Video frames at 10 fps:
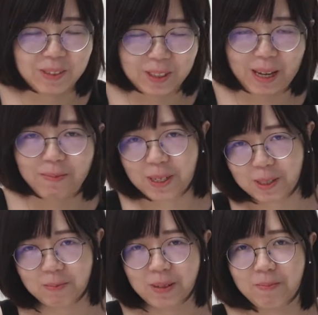to
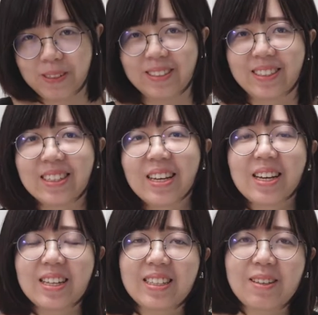Cabbage Meeples,
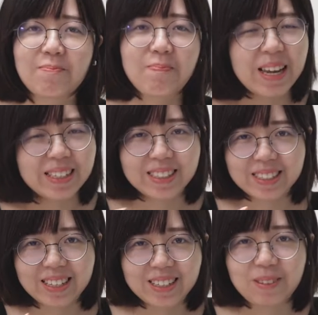the best
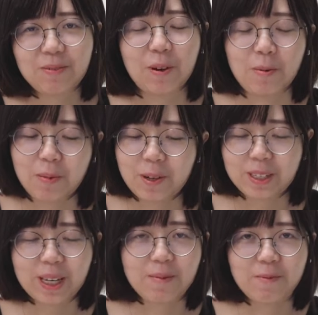channel for board
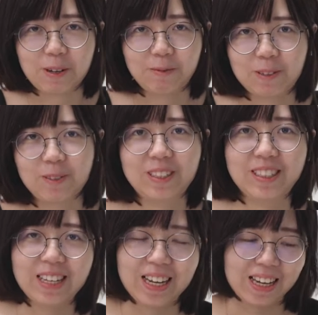game reviews.
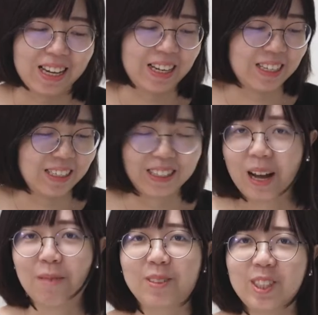Uh,
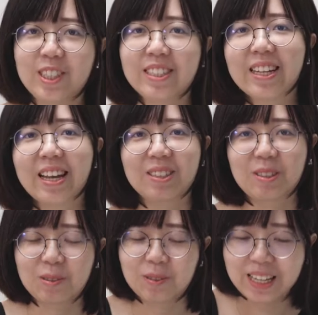I'm Jean
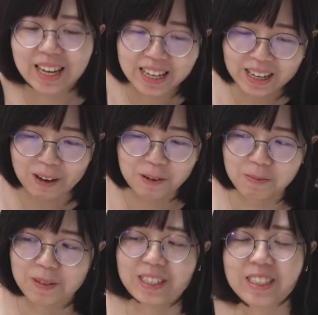and today I'll
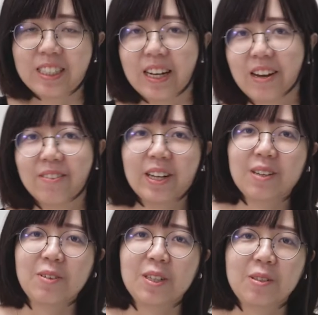be
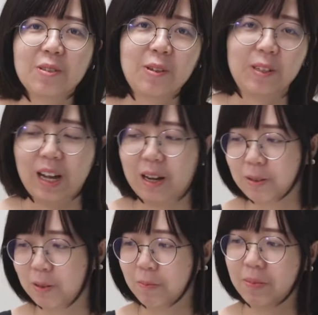sharing with you on
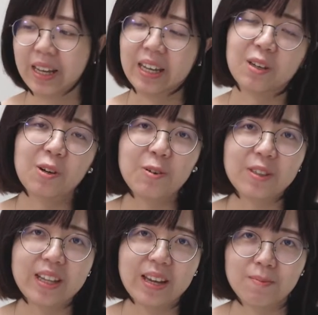how to play
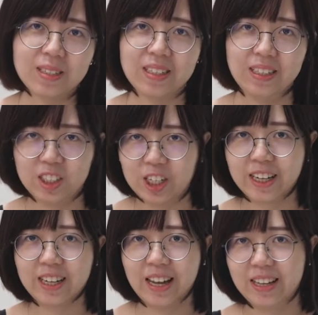Codenames The
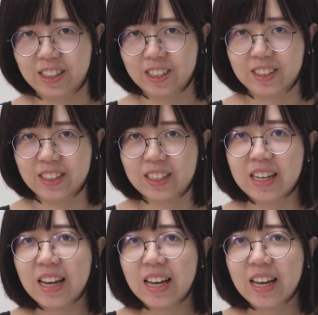Czech Edition.